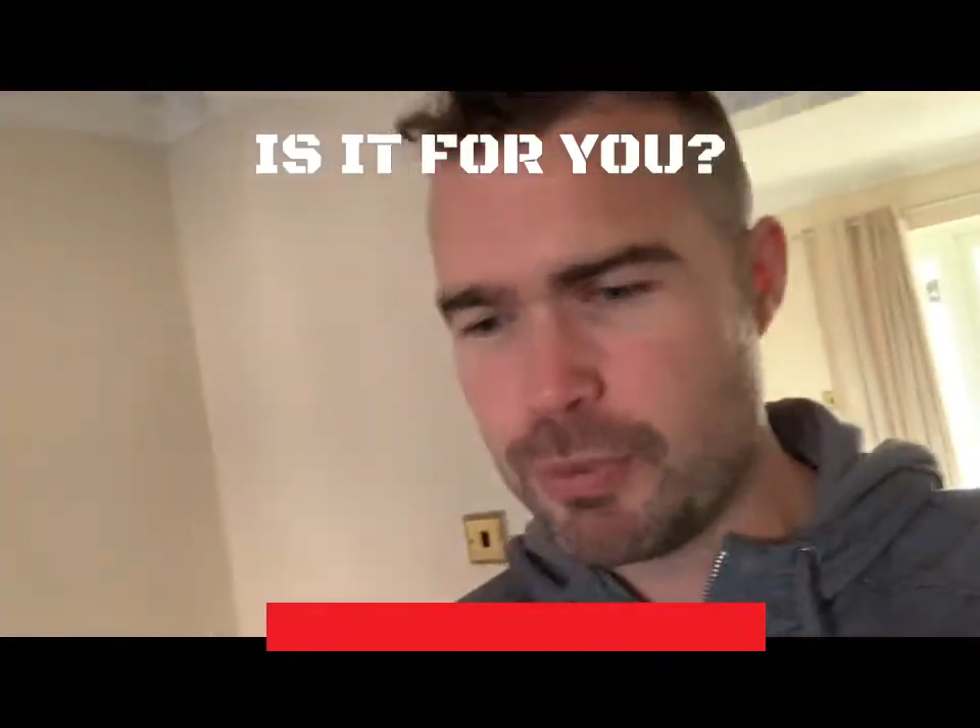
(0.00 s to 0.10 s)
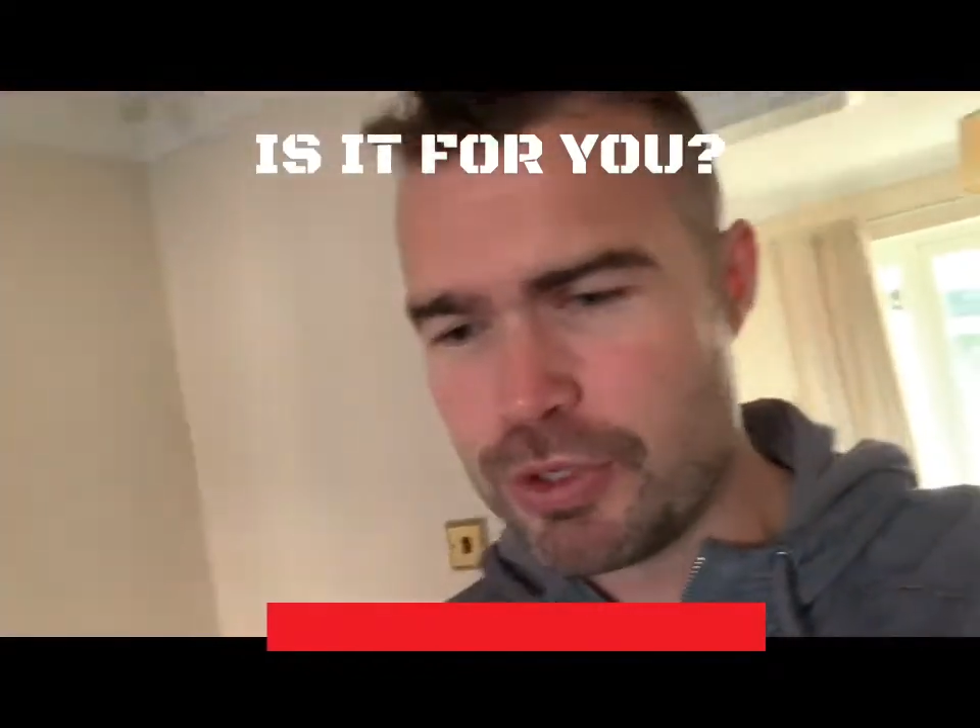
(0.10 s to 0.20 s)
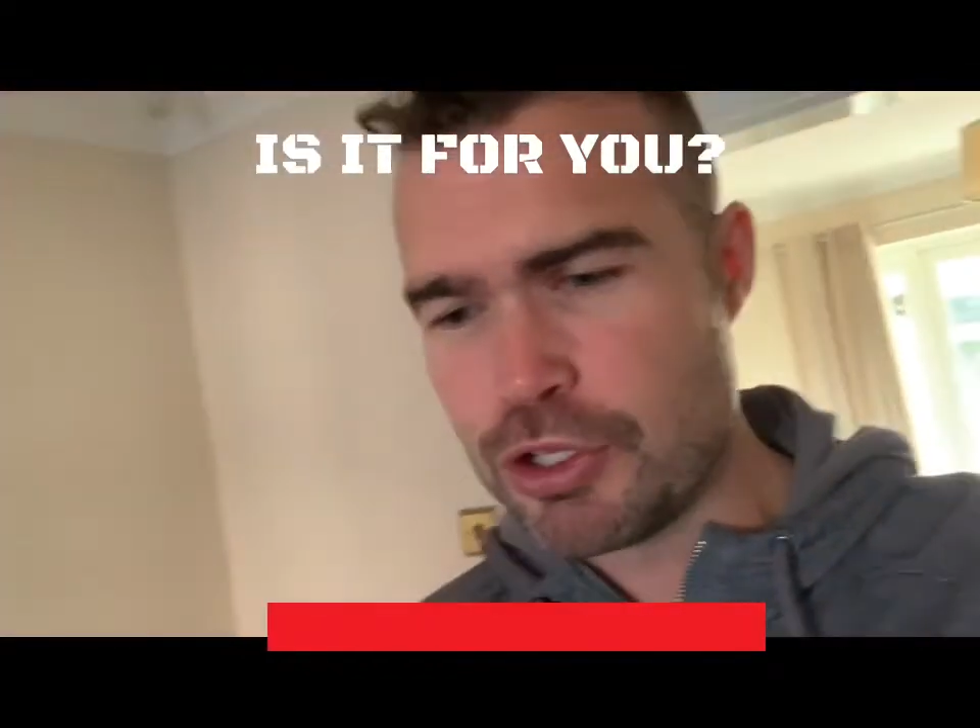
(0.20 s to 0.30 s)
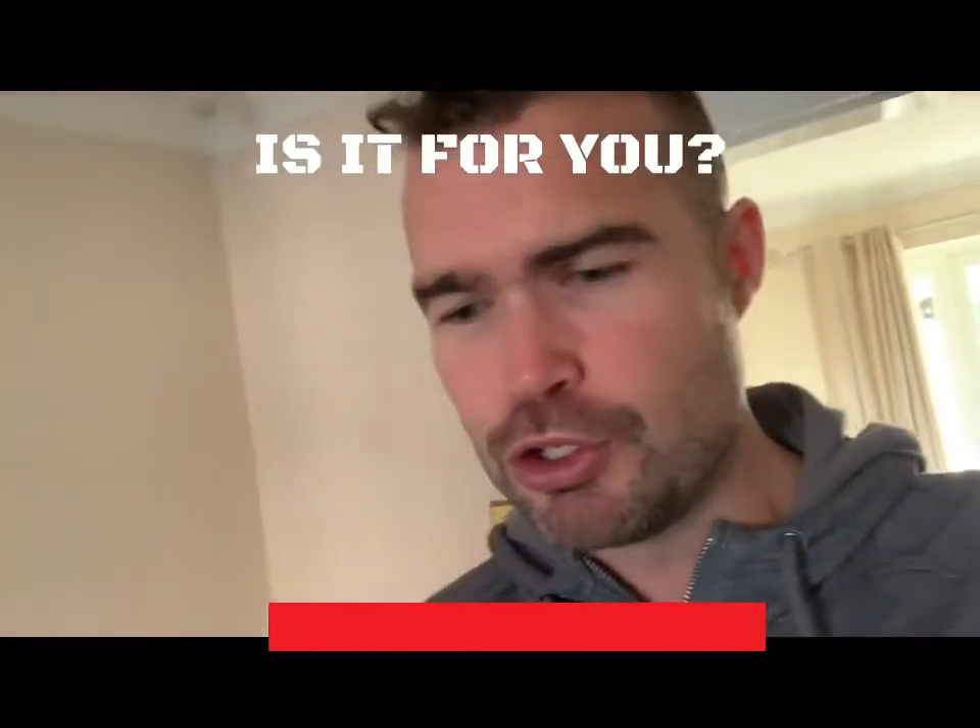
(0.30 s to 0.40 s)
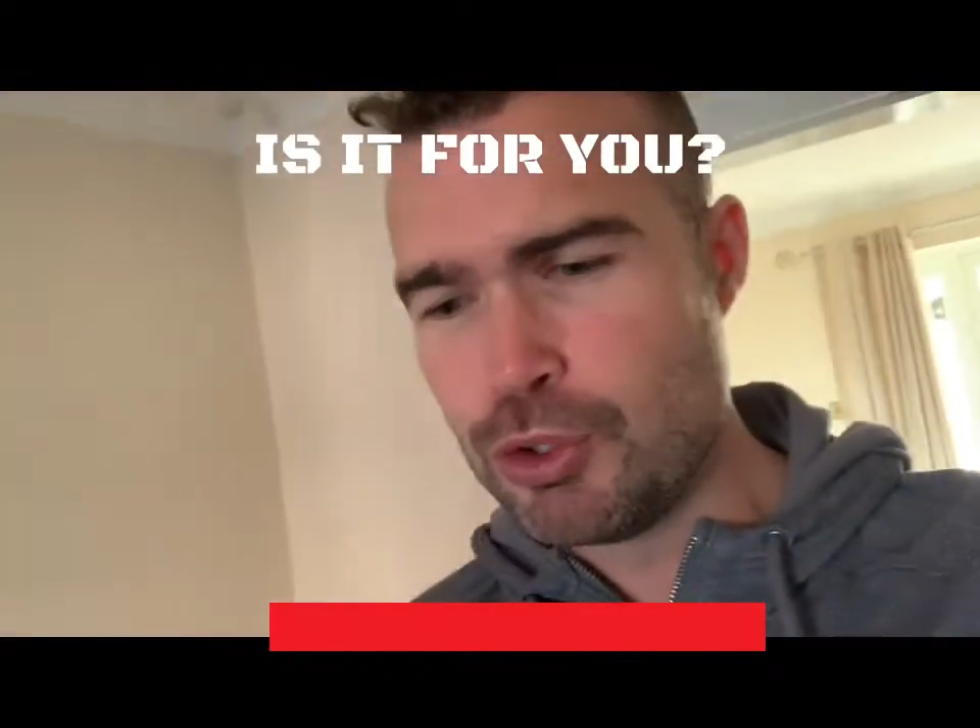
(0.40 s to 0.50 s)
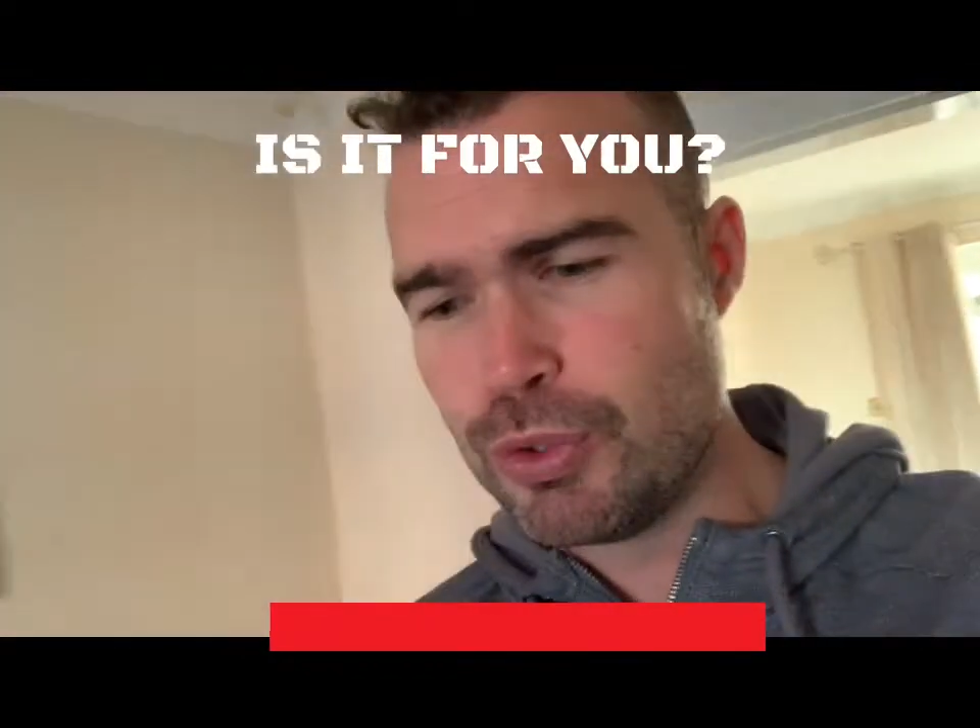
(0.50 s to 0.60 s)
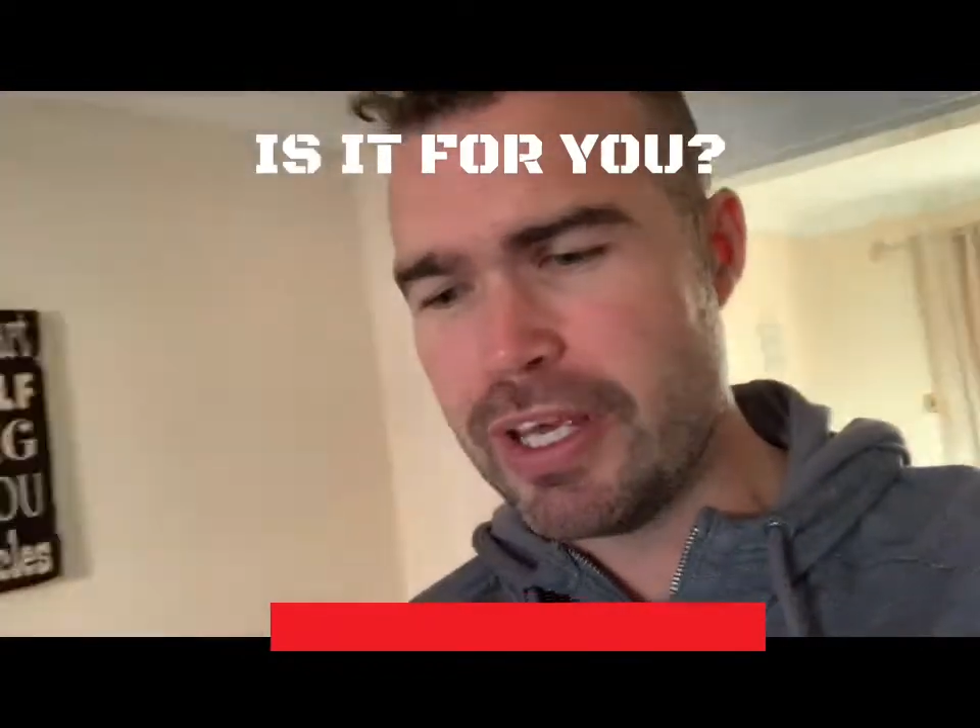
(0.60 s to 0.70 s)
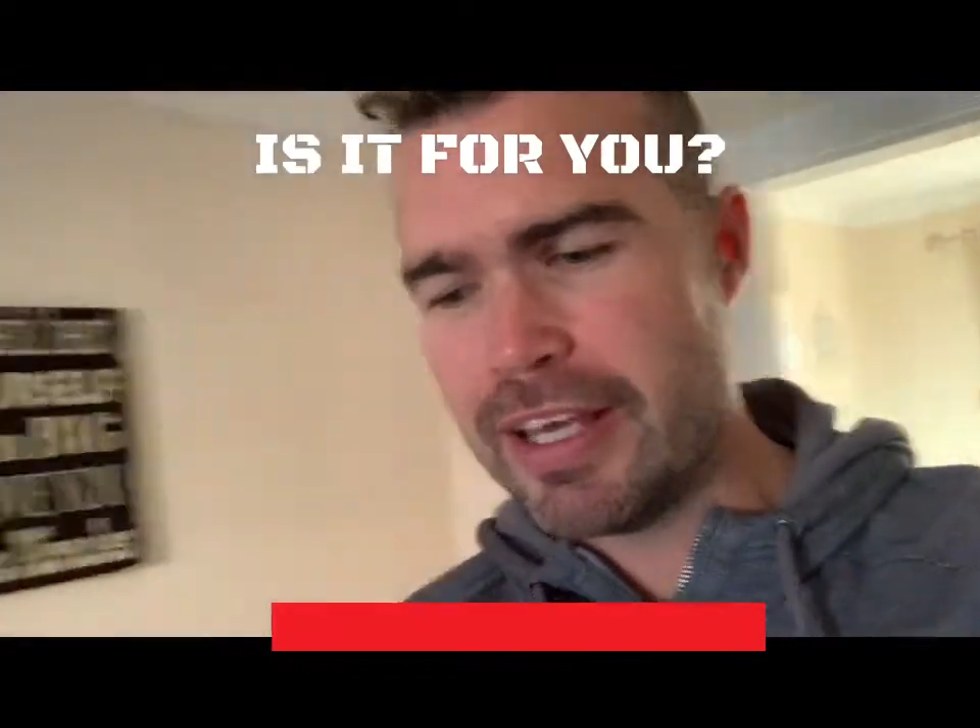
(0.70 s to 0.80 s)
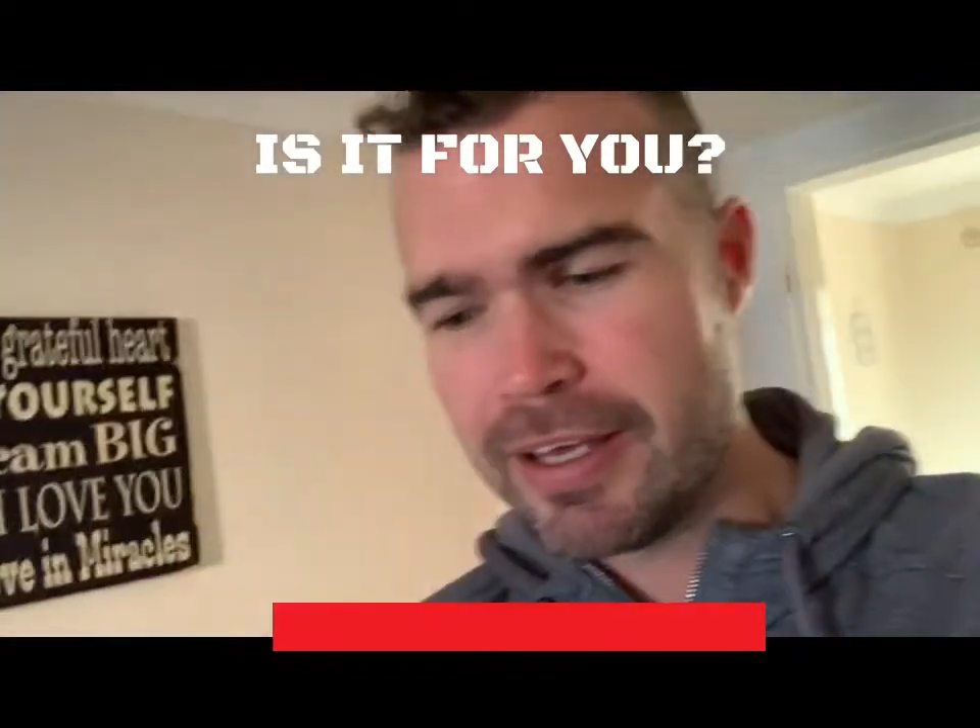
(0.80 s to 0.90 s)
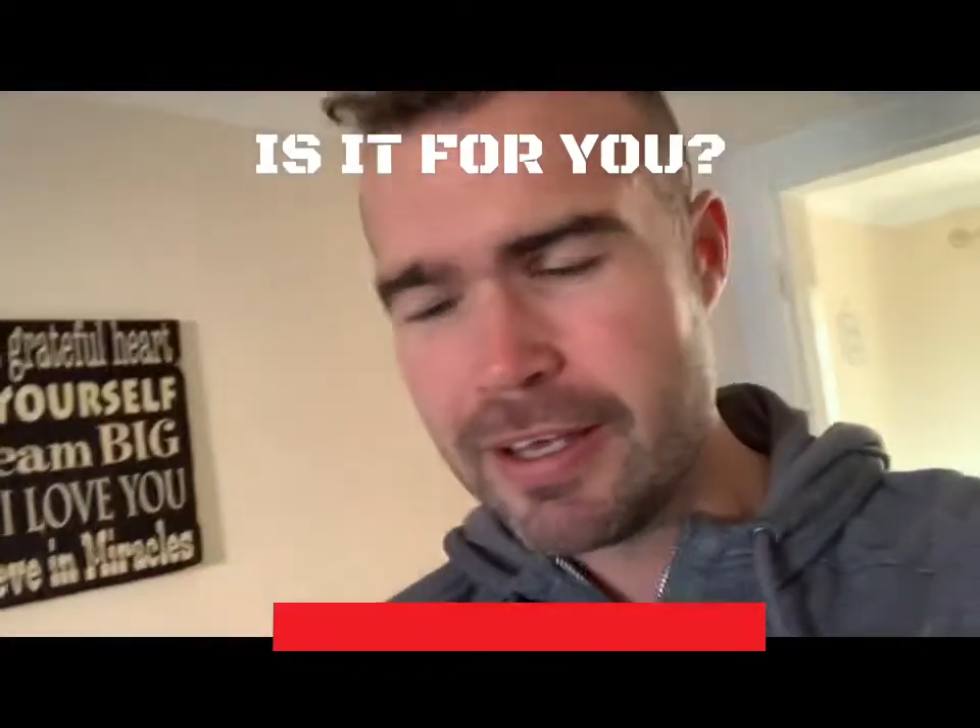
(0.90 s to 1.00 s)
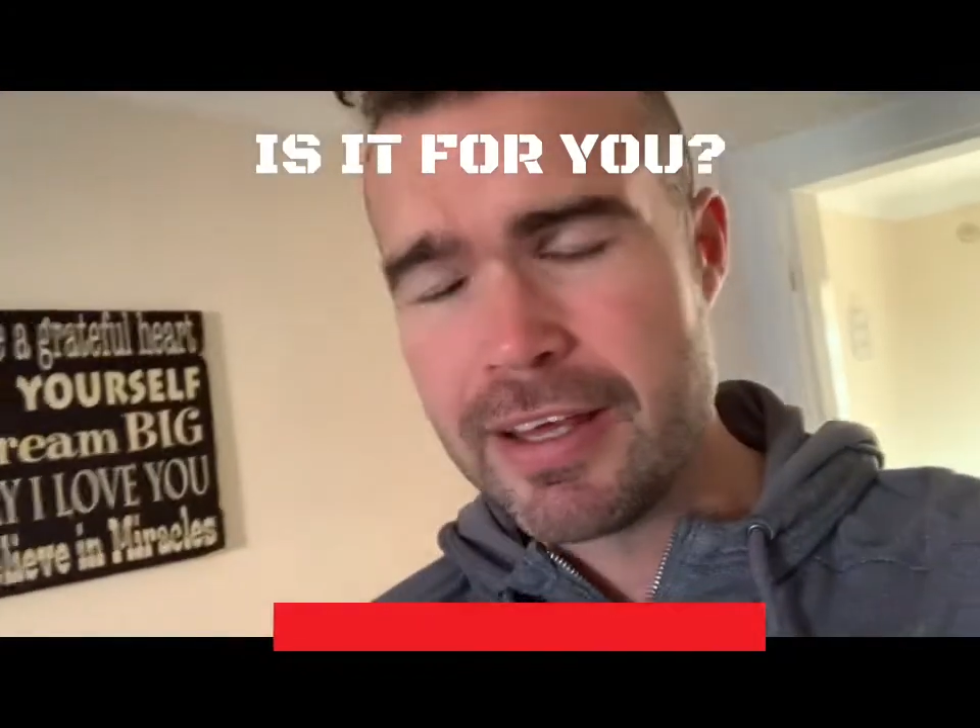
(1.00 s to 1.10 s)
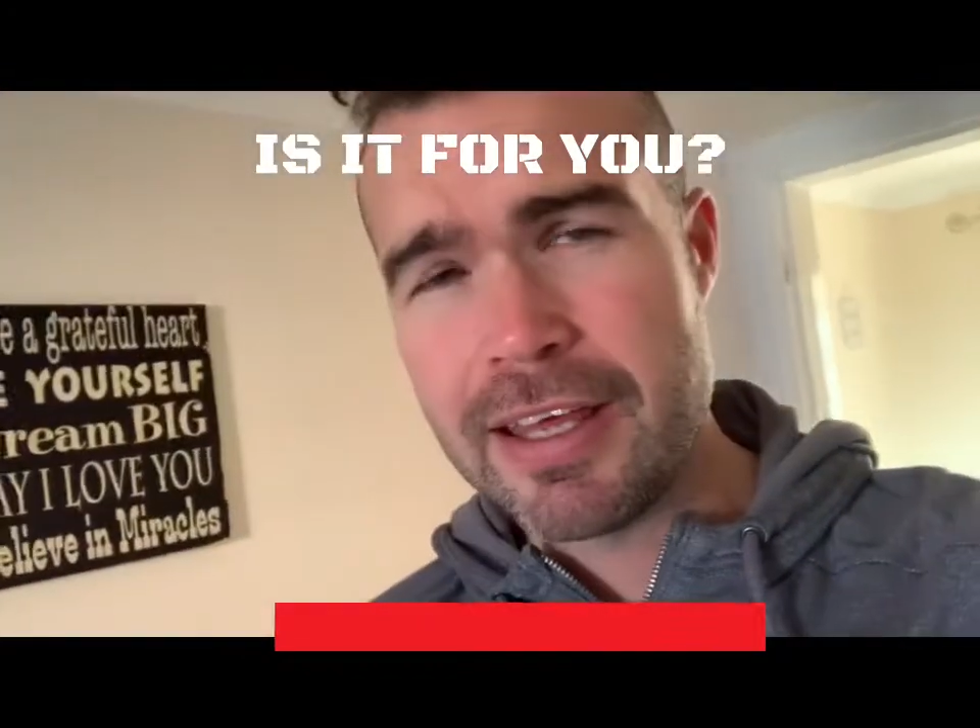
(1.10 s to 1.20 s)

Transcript: we're in the new year